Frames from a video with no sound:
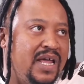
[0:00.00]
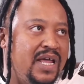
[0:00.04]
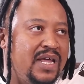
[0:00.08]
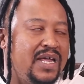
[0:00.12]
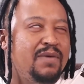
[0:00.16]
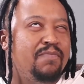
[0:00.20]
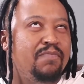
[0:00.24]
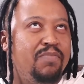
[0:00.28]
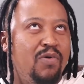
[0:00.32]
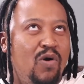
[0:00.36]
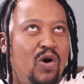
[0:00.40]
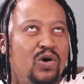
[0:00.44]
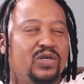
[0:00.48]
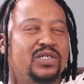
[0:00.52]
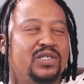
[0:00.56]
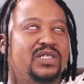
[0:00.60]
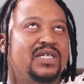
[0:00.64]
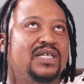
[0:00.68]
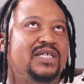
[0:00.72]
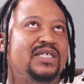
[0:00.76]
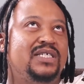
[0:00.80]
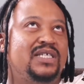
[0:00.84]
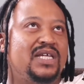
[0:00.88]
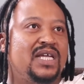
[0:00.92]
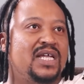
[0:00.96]

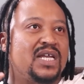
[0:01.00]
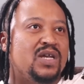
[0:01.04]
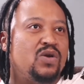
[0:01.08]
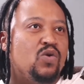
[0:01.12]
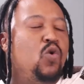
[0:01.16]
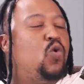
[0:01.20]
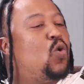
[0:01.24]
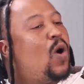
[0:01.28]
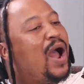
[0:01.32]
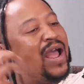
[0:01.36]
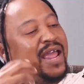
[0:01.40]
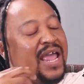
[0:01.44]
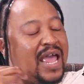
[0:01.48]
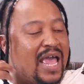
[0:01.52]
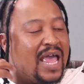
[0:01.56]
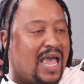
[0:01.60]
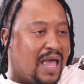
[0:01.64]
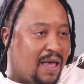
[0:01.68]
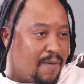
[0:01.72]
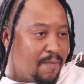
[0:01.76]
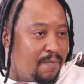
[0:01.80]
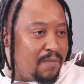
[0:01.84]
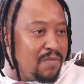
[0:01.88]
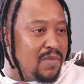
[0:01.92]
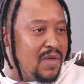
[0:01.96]
important in who I
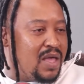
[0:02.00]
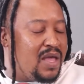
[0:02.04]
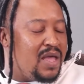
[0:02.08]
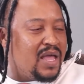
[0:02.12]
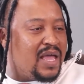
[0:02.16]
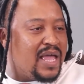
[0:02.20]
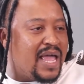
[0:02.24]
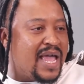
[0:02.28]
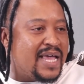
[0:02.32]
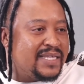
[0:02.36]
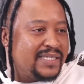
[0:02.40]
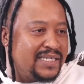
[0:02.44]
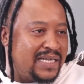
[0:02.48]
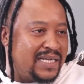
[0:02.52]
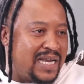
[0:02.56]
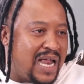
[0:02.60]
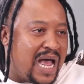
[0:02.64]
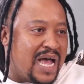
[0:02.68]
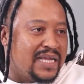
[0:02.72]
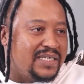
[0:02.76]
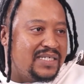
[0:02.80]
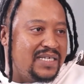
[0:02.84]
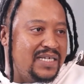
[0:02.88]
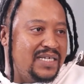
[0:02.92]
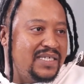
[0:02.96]
am as an
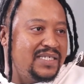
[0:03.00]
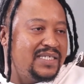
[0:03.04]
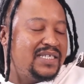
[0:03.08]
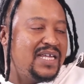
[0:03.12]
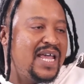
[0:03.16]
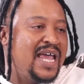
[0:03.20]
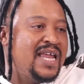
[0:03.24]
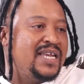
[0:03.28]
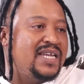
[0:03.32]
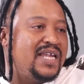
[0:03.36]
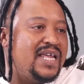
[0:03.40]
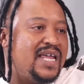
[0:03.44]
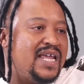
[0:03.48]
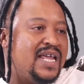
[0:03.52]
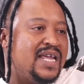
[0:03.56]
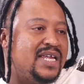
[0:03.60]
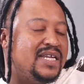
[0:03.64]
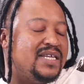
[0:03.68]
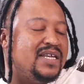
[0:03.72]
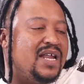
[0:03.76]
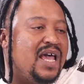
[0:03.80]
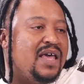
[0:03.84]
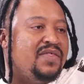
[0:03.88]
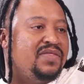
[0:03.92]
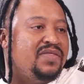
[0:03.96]
artist and in